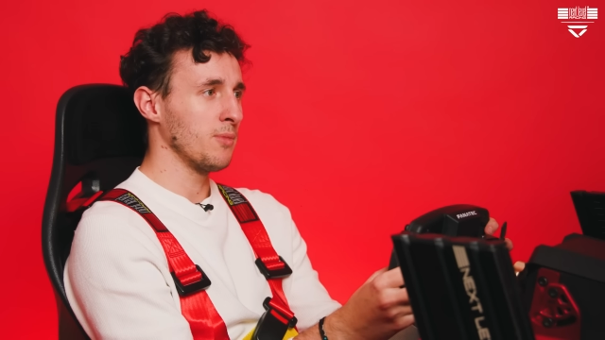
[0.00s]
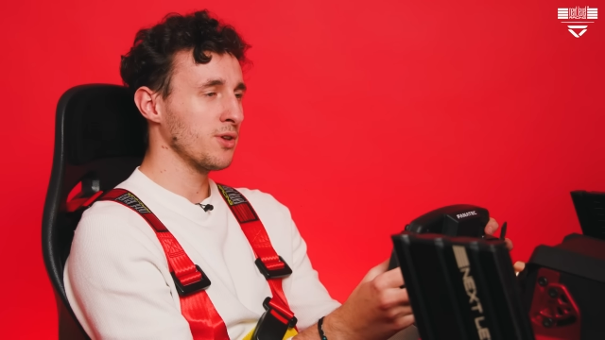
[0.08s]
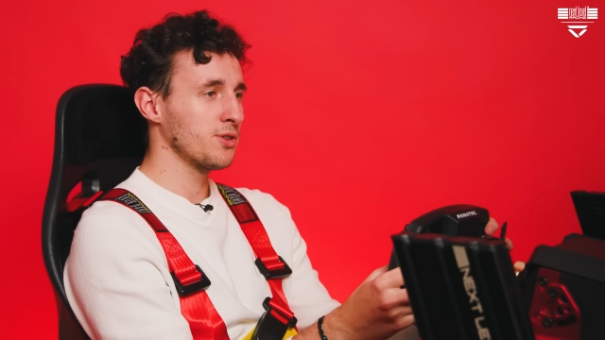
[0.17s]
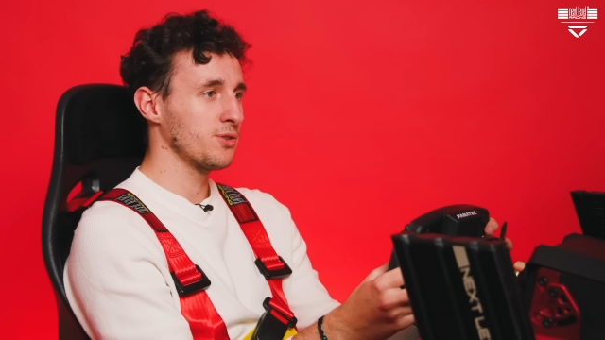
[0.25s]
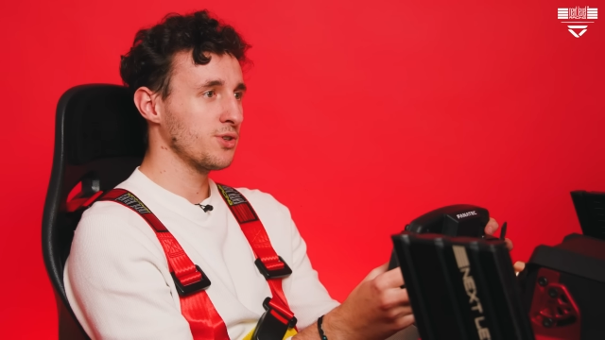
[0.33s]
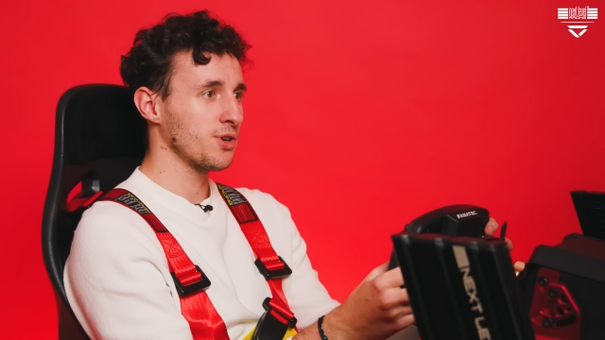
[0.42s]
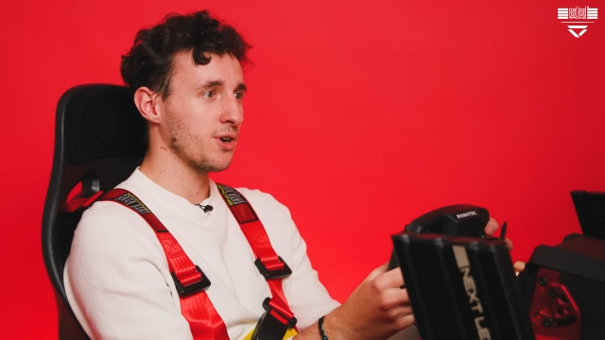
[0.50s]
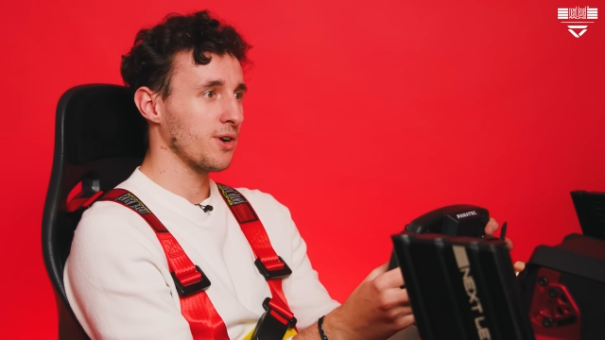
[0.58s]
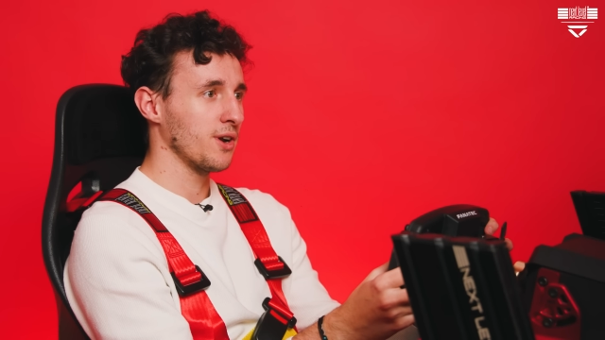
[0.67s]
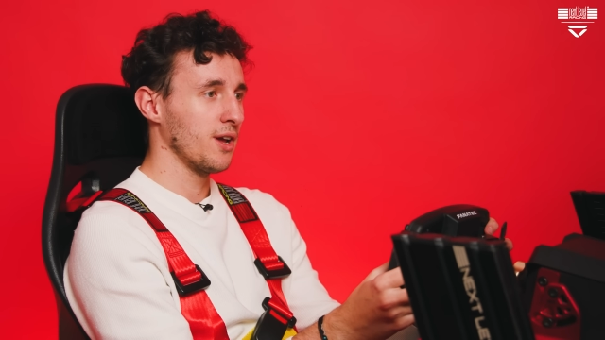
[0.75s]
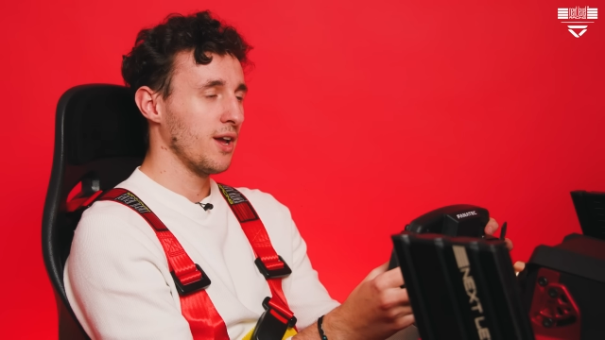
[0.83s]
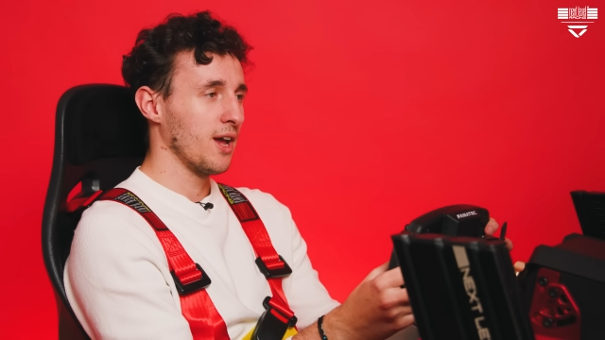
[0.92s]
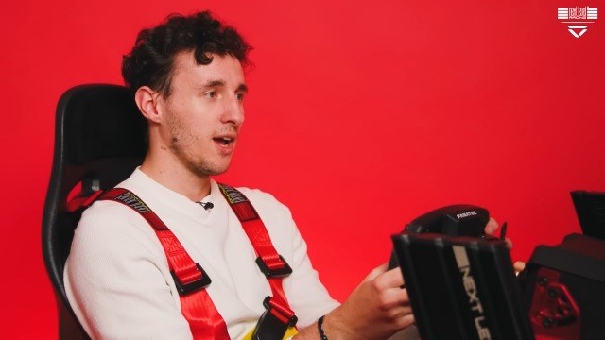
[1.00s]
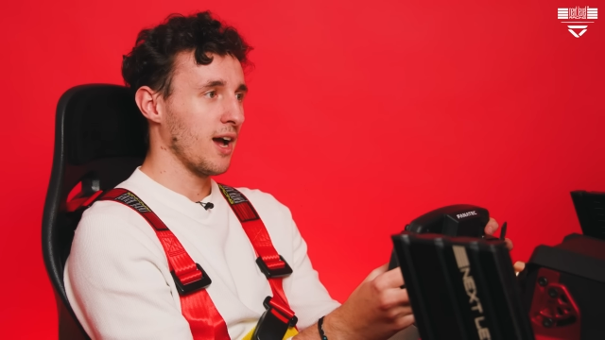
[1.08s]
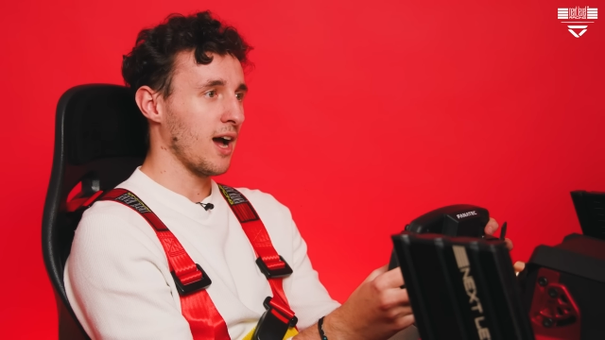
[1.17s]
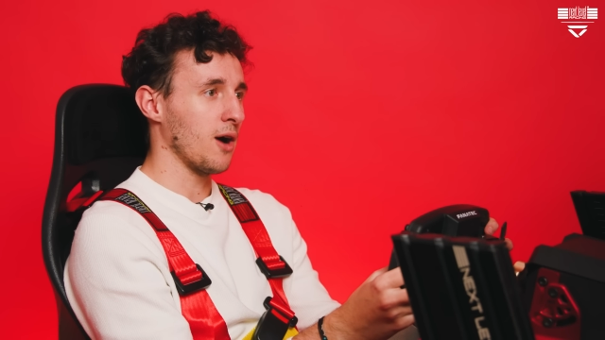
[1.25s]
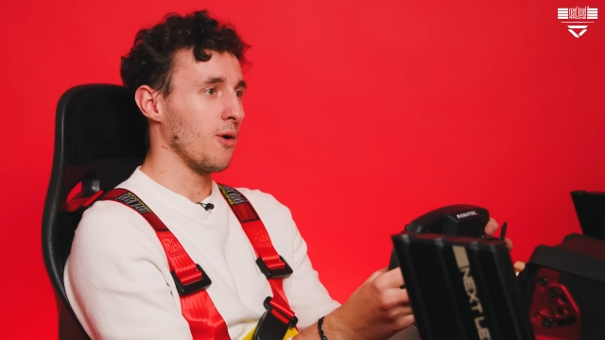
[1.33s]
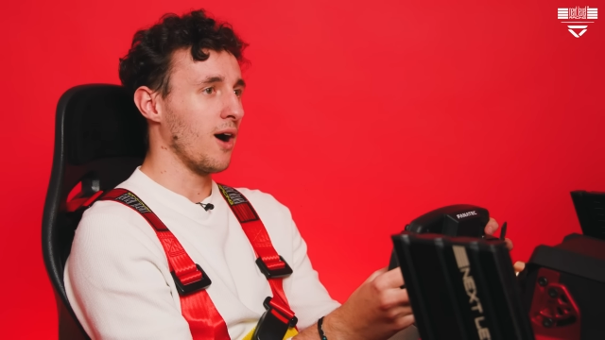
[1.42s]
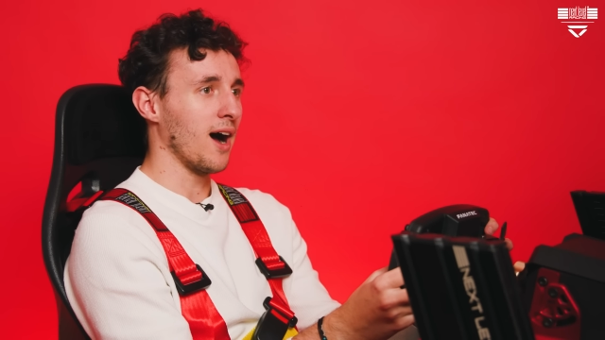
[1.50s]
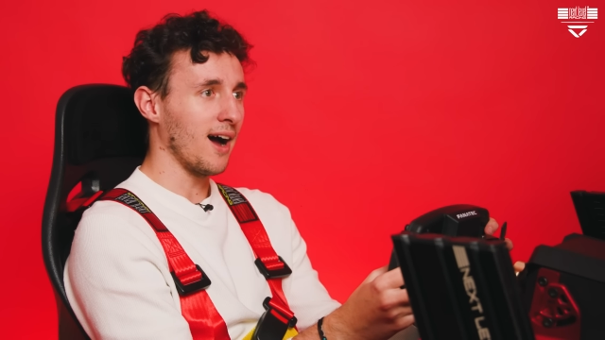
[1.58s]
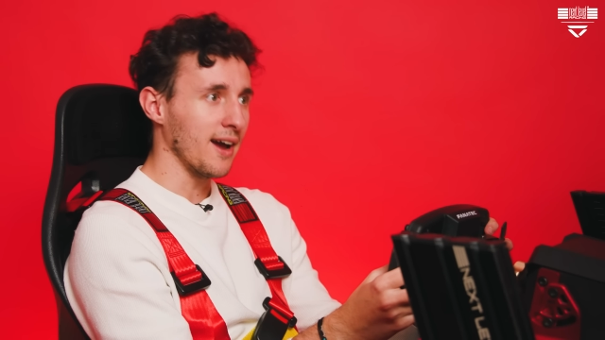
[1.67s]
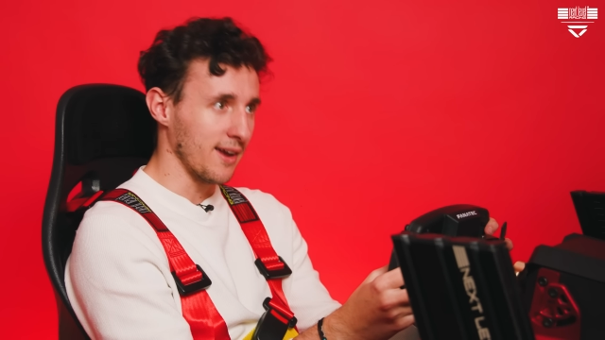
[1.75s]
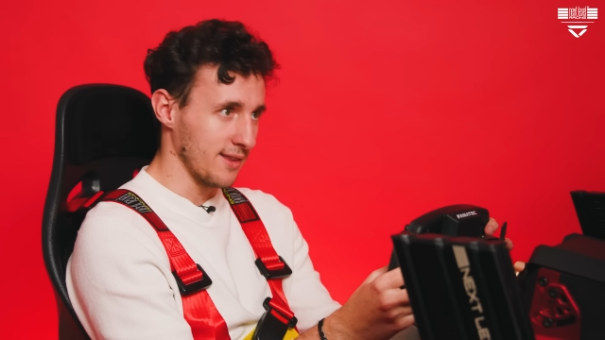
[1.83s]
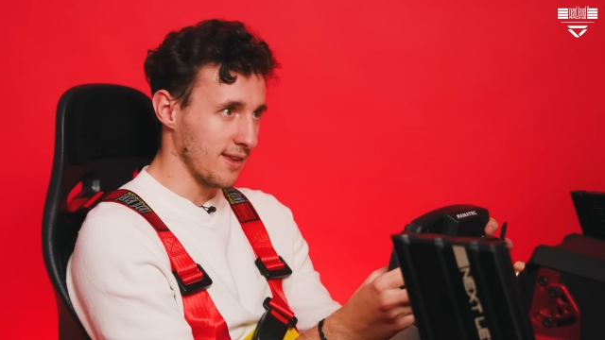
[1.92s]
I'm not too sure how
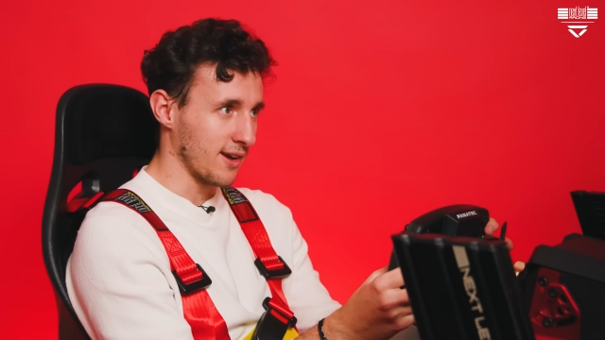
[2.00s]
high